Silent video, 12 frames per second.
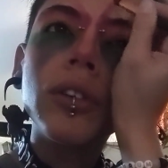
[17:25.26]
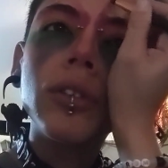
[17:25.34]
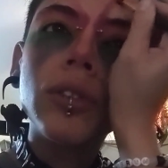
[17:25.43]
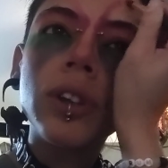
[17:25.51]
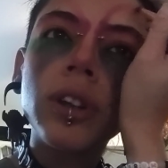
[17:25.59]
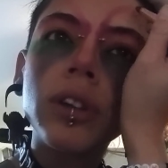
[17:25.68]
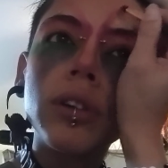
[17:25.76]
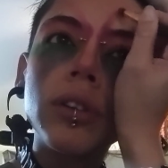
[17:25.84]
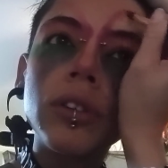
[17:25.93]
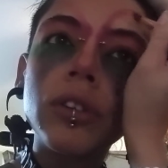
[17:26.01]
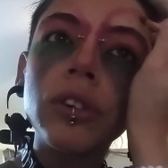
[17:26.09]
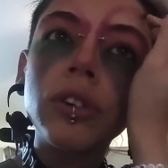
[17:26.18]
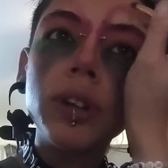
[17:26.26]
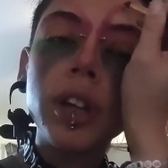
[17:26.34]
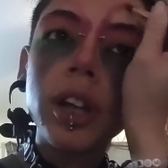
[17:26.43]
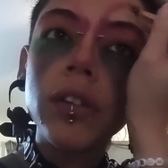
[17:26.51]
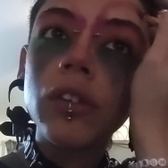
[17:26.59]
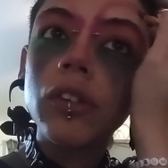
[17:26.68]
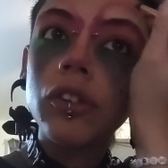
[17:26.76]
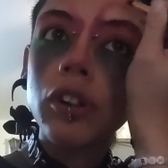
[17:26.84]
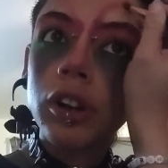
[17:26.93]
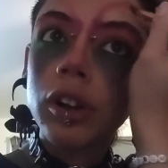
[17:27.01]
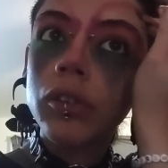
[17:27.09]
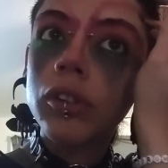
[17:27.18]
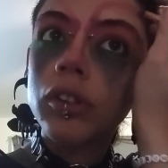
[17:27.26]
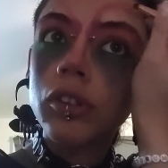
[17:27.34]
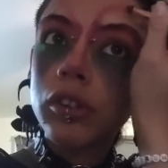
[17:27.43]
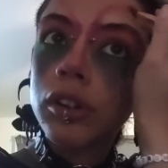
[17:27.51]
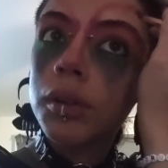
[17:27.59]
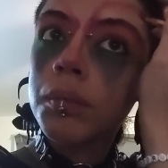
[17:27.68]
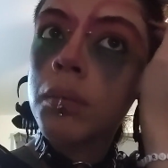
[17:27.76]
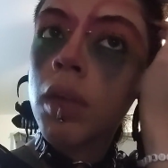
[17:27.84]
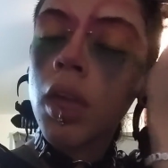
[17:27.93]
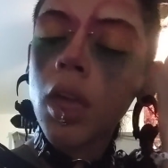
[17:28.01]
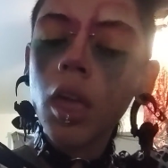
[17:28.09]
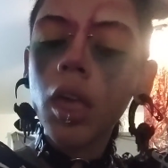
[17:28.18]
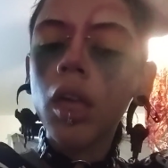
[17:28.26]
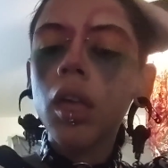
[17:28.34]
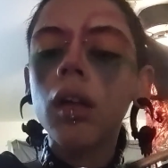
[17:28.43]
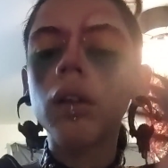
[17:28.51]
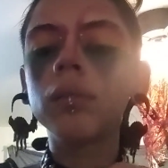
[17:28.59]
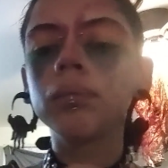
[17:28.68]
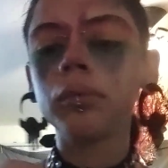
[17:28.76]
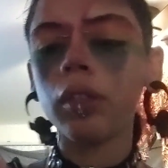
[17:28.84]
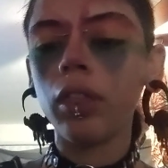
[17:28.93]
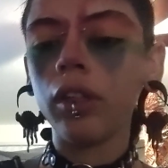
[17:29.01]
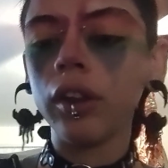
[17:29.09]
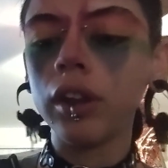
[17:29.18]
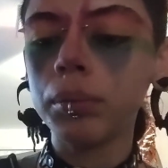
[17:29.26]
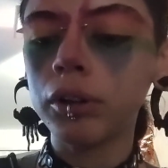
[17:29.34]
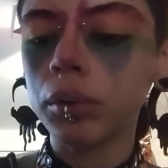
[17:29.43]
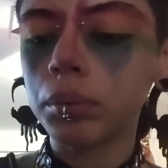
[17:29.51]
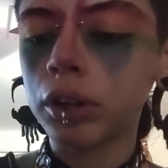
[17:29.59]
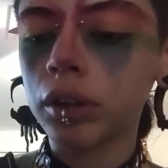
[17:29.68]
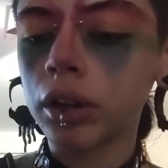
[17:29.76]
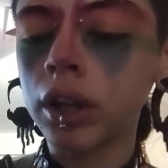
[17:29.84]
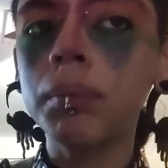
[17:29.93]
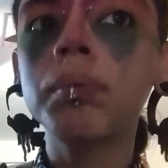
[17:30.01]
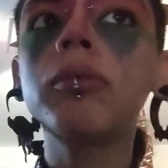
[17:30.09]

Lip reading: this video, so we have to start off censored. A little inappropriate, right?